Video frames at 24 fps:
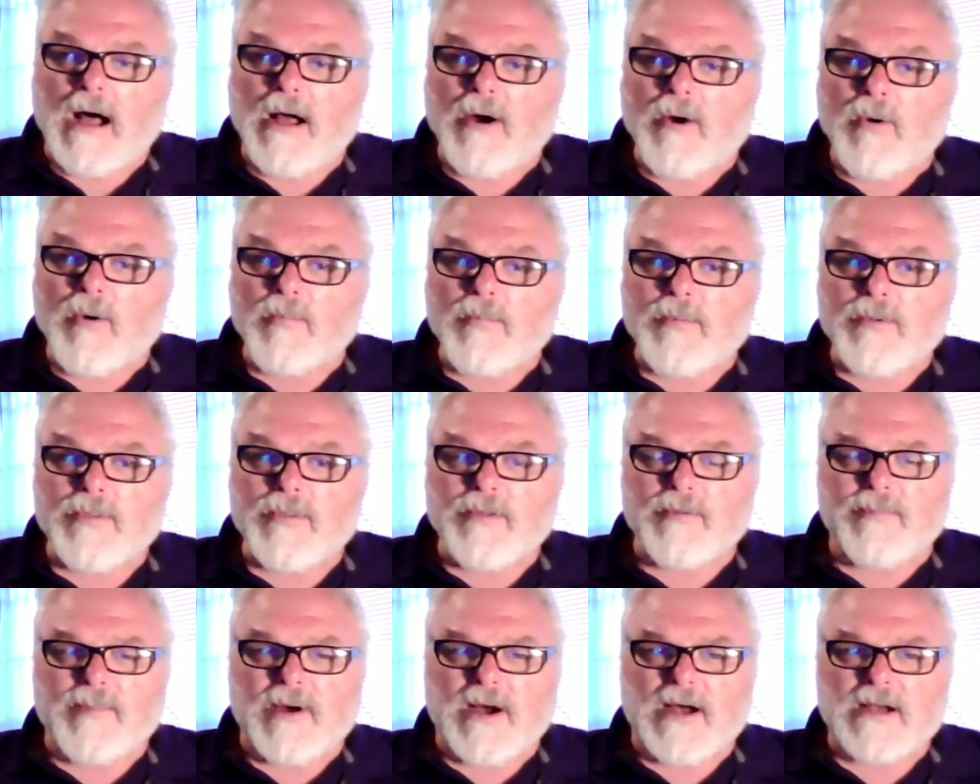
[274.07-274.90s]
I
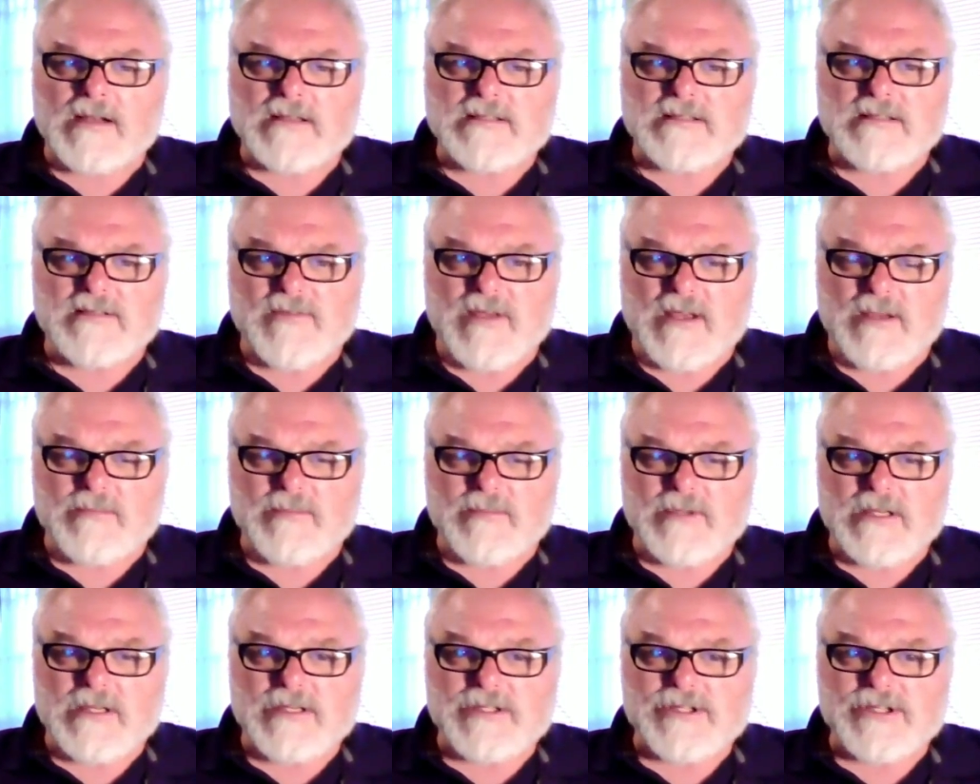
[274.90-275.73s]
opened the box of
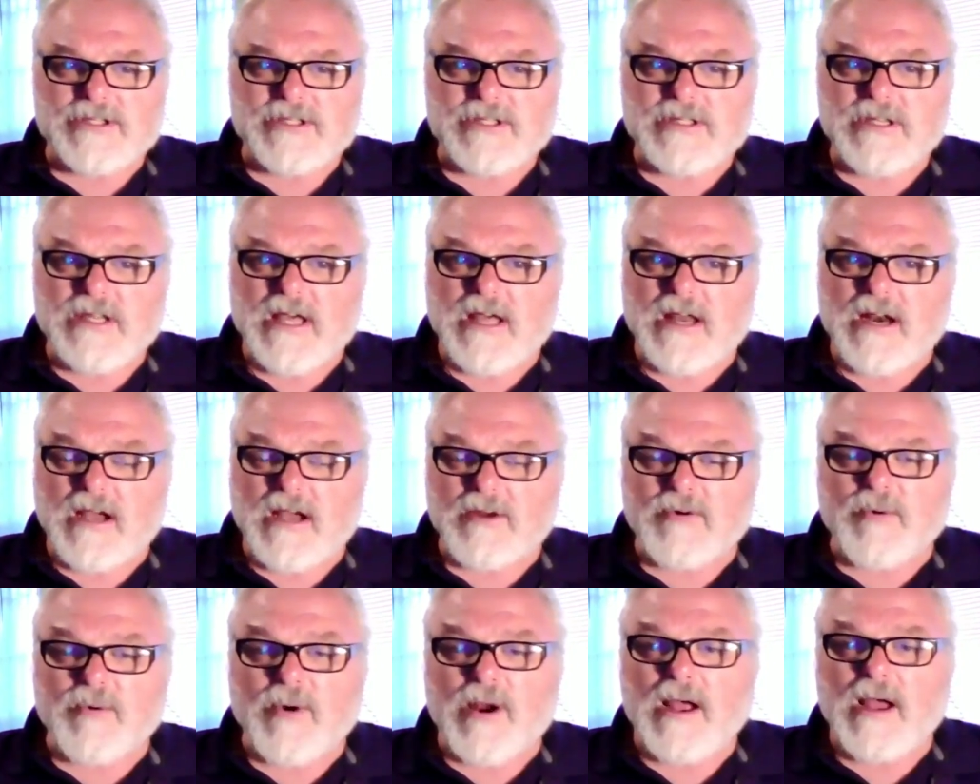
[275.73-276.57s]
ammunition, and I
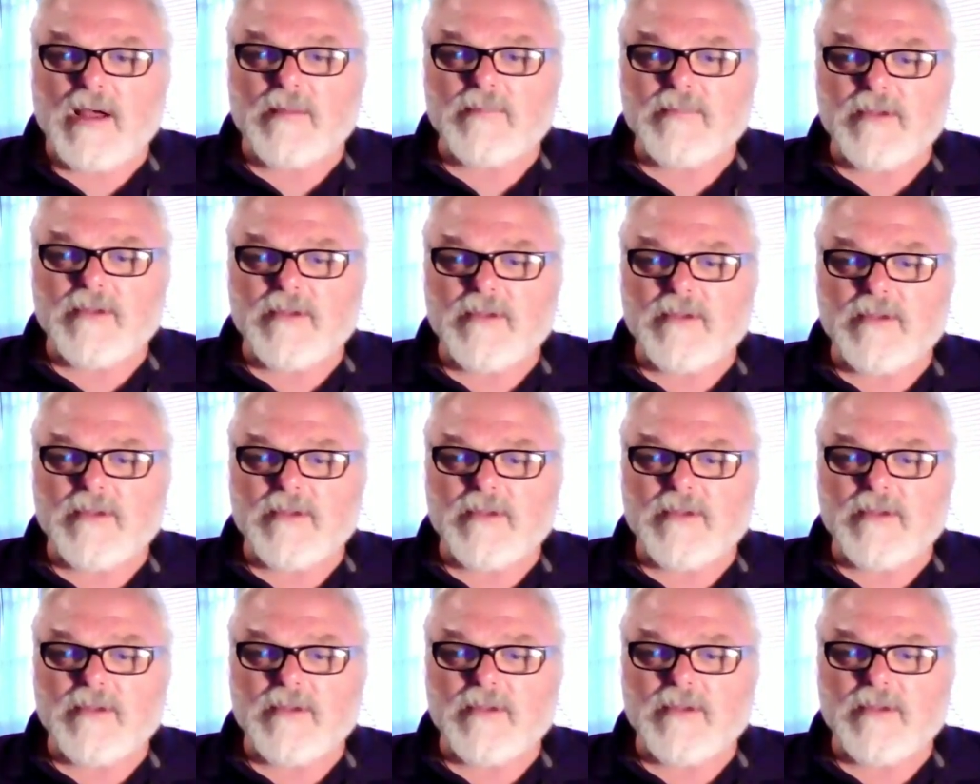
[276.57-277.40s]
grabbed a
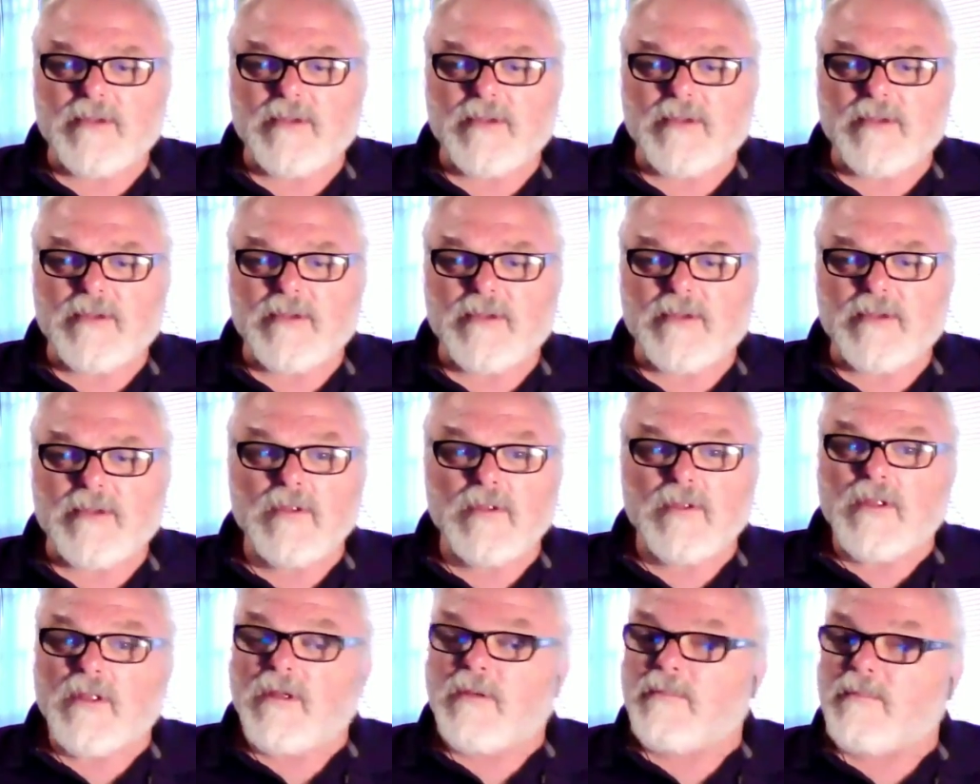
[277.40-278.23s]
handful
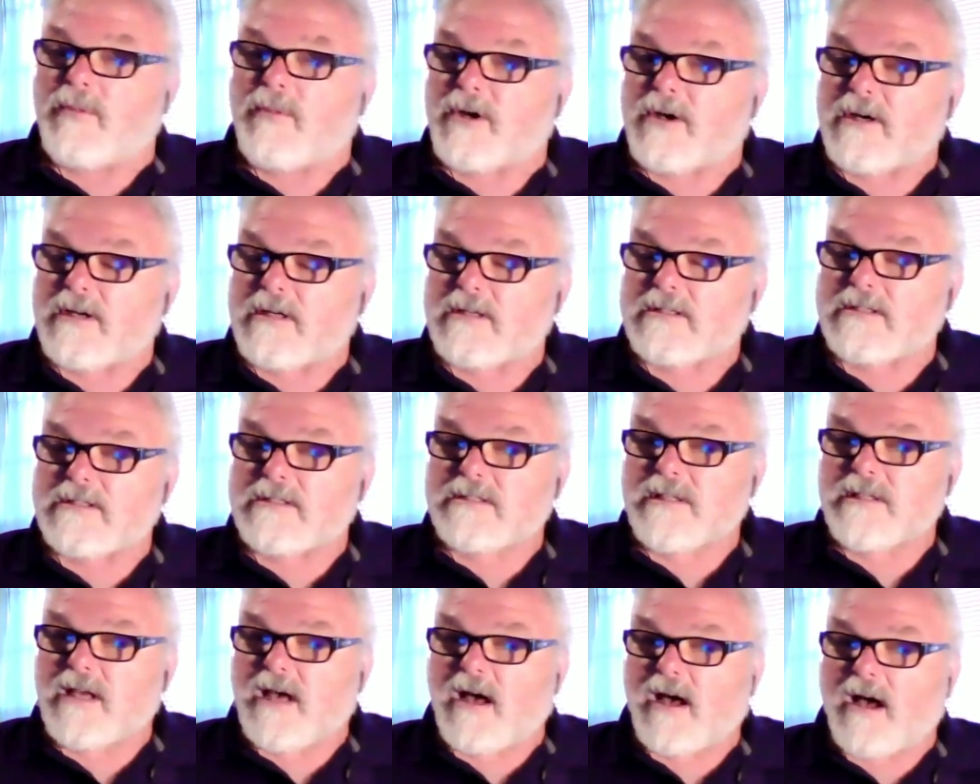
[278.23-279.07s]

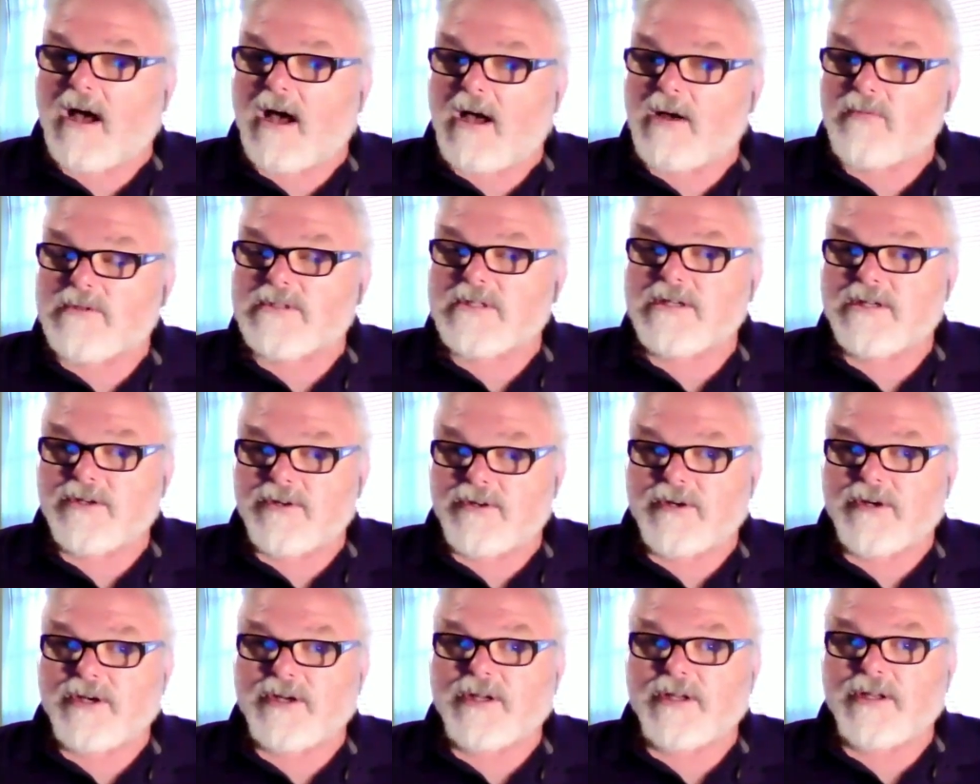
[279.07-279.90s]
because I was
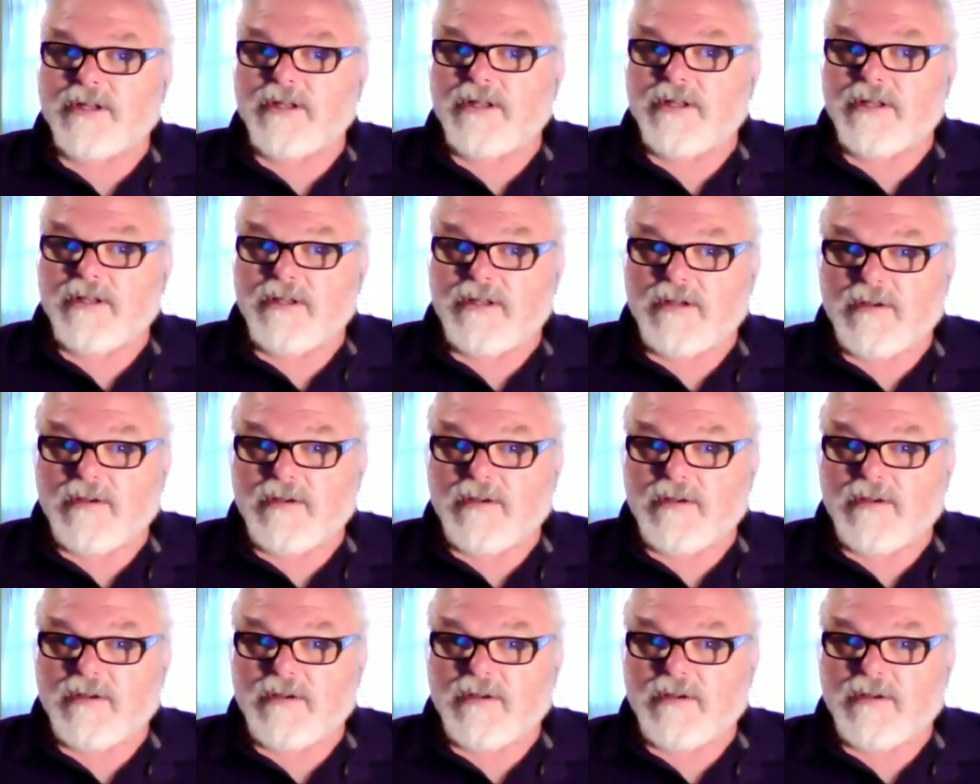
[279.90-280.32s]
hearing